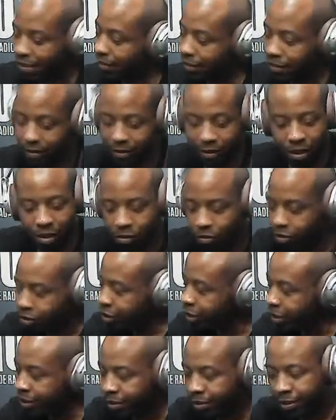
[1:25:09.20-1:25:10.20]
It's all the
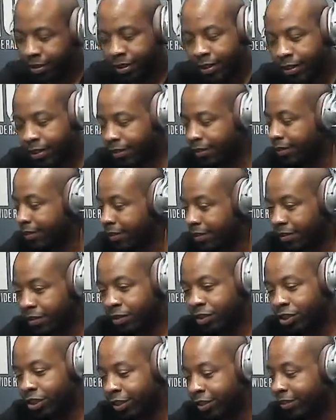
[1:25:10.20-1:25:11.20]
chair. It's just a
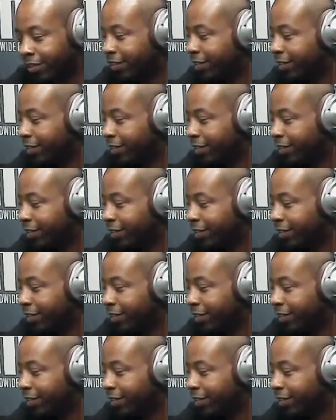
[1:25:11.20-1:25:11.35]
chair.